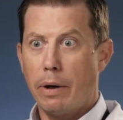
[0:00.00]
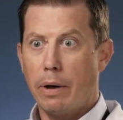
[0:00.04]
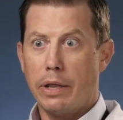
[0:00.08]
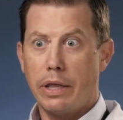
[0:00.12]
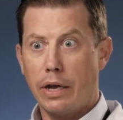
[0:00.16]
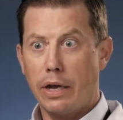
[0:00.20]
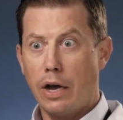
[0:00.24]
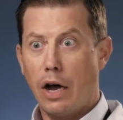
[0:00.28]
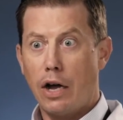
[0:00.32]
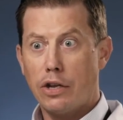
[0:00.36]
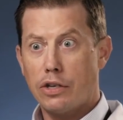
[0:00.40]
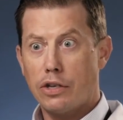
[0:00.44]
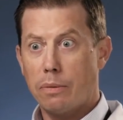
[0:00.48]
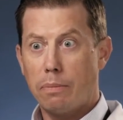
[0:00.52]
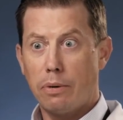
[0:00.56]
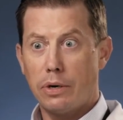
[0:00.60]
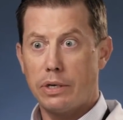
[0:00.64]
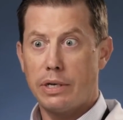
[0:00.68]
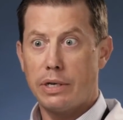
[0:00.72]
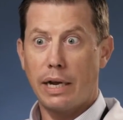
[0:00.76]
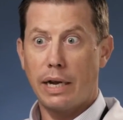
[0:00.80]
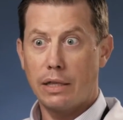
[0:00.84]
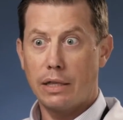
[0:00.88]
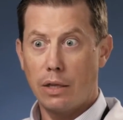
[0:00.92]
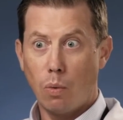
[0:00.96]
but they also
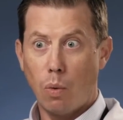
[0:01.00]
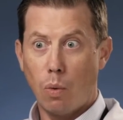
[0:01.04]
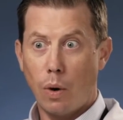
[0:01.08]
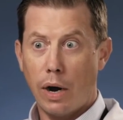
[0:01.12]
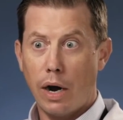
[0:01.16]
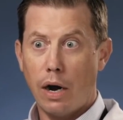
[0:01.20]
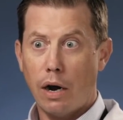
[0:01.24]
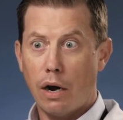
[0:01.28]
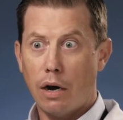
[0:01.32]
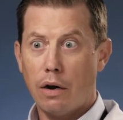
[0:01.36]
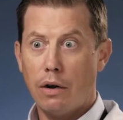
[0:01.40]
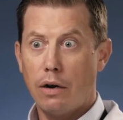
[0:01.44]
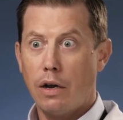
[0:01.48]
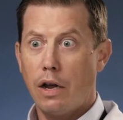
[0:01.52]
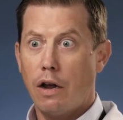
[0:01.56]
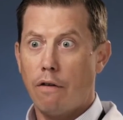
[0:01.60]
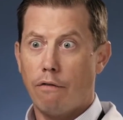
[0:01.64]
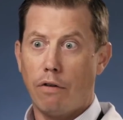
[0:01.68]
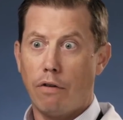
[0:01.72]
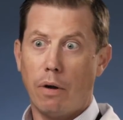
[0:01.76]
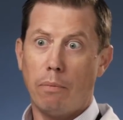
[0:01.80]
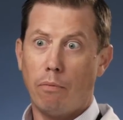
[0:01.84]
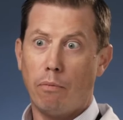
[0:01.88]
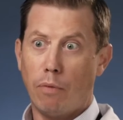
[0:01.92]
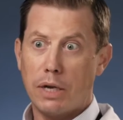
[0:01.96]
protect the wearer
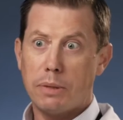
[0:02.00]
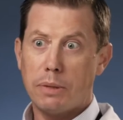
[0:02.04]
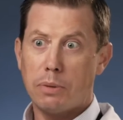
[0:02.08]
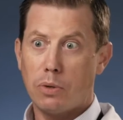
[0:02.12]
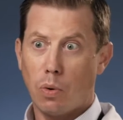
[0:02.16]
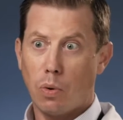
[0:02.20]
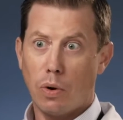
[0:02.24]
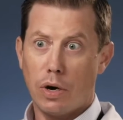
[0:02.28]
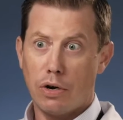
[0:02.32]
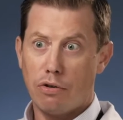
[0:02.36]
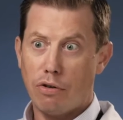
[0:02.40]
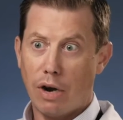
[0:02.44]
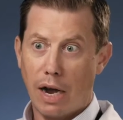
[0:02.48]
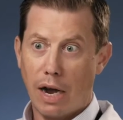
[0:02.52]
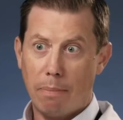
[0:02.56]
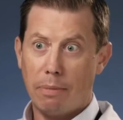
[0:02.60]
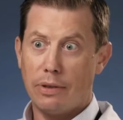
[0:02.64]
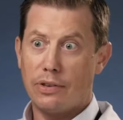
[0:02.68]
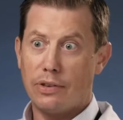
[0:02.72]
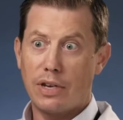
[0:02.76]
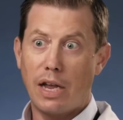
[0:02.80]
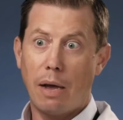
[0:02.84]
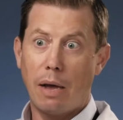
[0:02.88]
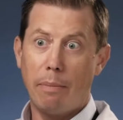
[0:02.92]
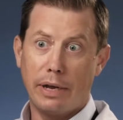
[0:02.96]
from respiratory
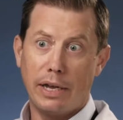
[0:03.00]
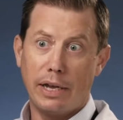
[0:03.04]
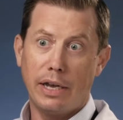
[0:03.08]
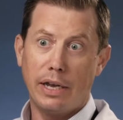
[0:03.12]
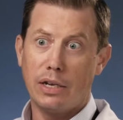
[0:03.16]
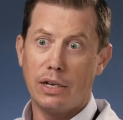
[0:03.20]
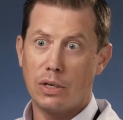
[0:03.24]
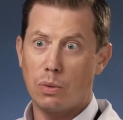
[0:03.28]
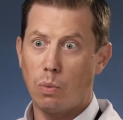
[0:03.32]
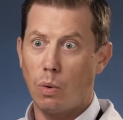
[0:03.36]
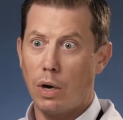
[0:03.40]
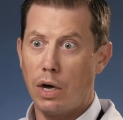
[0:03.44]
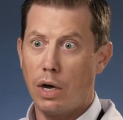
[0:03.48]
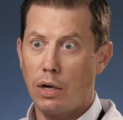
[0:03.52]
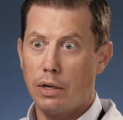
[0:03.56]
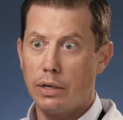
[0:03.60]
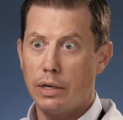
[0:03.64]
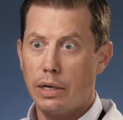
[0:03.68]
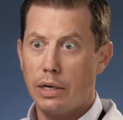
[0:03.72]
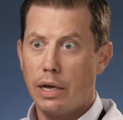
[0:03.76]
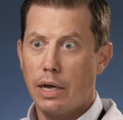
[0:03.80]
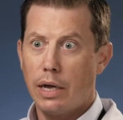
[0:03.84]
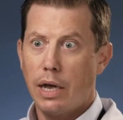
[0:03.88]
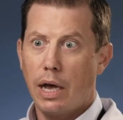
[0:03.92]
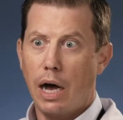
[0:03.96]
droplets coming in as well.
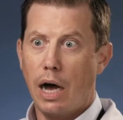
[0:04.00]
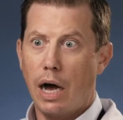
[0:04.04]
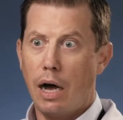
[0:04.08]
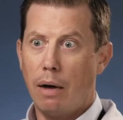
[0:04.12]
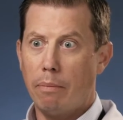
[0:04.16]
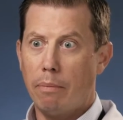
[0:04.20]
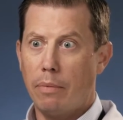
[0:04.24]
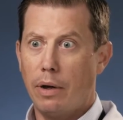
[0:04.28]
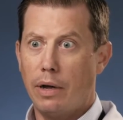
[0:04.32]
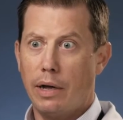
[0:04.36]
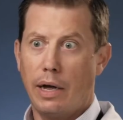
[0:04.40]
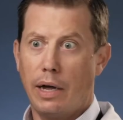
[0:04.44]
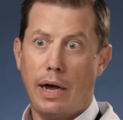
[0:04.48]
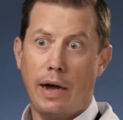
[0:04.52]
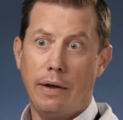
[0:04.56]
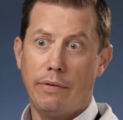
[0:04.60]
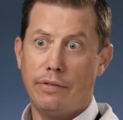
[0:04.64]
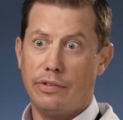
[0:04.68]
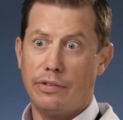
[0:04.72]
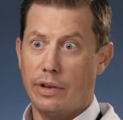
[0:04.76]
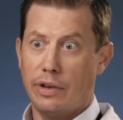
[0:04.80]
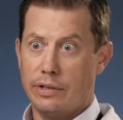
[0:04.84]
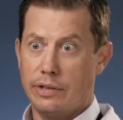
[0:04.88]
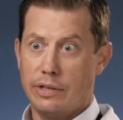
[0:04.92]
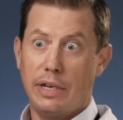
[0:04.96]

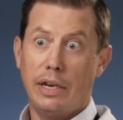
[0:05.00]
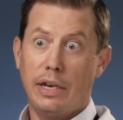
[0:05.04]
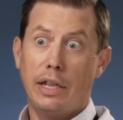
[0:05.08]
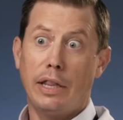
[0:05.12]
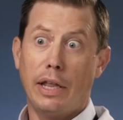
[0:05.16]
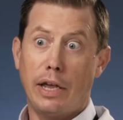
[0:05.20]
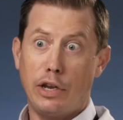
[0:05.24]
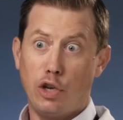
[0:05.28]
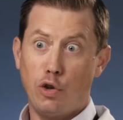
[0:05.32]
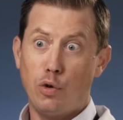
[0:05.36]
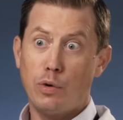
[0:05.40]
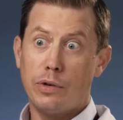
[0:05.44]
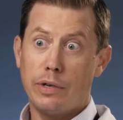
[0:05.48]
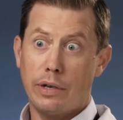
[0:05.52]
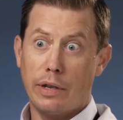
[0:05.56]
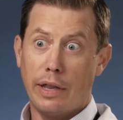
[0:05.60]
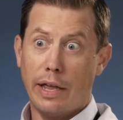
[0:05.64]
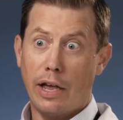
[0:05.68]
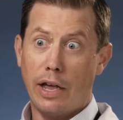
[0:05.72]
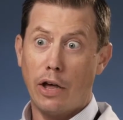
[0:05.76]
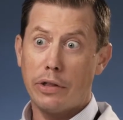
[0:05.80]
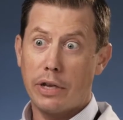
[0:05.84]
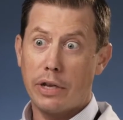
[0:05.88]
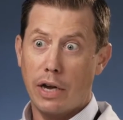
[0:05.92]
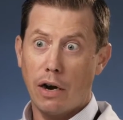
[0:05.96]
Used in the
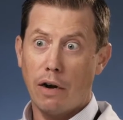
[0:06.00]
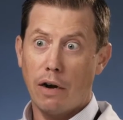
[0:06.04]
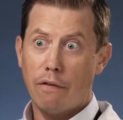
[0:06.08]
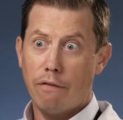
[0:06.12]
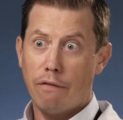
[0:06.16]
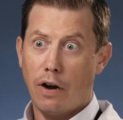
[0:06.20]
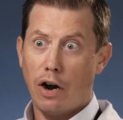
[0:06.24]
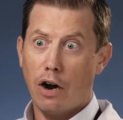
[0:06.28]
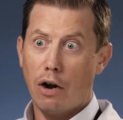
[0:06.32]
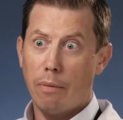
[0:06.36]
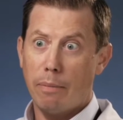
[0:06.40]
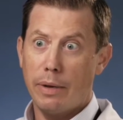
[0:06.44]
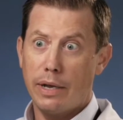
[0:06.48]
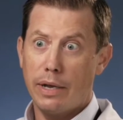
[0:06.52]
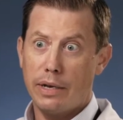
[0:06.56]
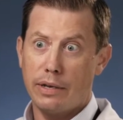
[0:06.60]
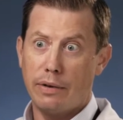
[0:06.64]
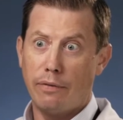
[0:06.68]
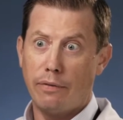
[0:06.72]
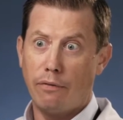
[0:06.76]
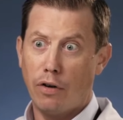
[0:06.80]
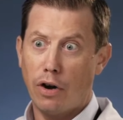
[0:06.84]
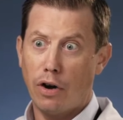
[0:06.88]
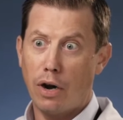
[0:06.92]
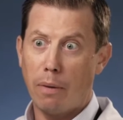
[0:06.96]
healthcare environment
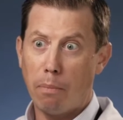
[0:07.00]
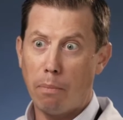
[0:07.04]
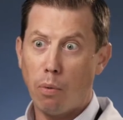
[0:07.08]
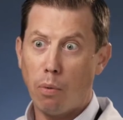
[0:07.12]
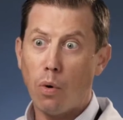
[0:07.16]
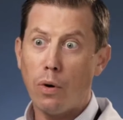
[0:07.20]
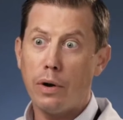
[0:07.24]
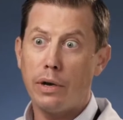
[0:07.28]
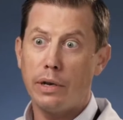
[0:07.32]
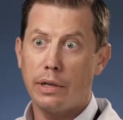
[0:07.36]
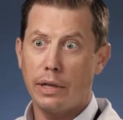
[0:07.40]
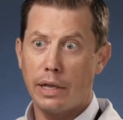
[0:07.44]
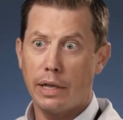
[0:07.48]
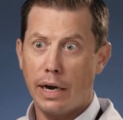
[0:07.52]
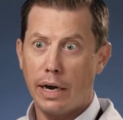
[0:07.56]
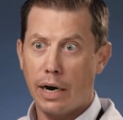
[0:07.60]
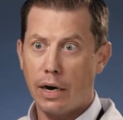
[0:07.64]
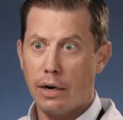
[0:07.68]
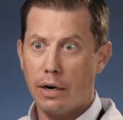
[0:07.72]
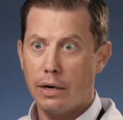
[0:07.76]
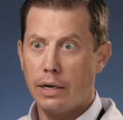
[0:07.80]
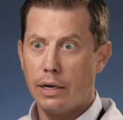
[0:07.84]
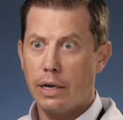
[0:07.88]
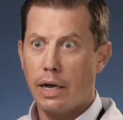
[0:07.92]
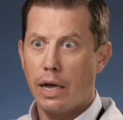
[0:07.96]
and very important
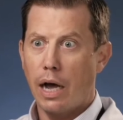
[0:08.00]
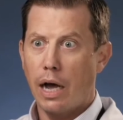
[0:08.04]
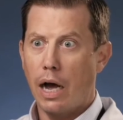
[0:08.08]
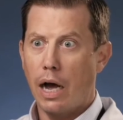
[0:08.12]
there.